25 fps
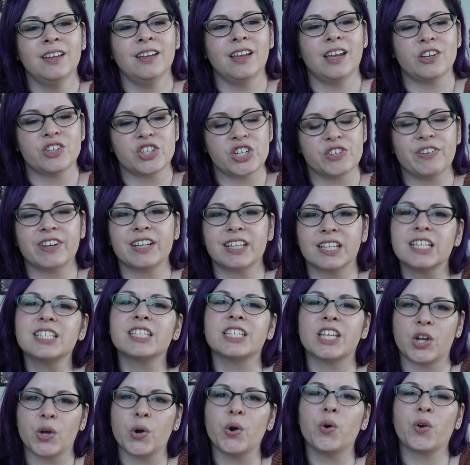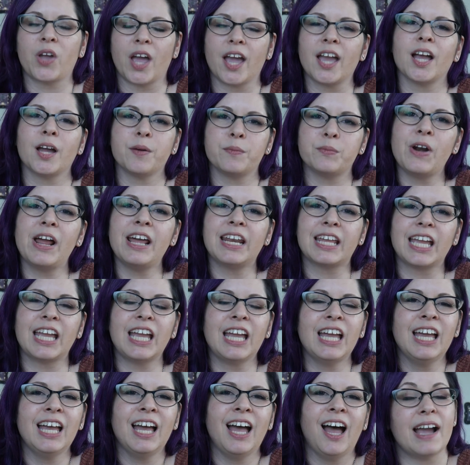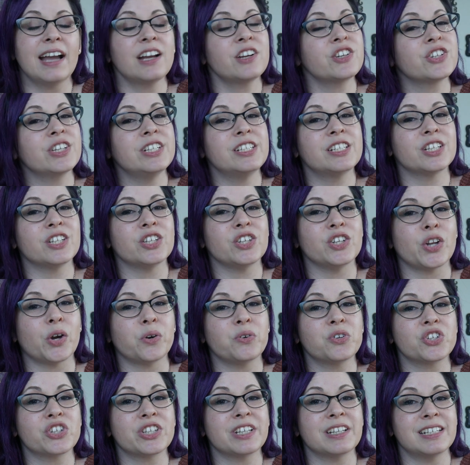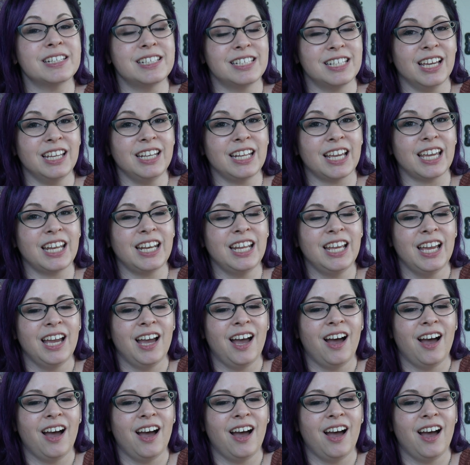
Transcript: and she finally said, okay, I'm ready. I actually didn't know she had done it.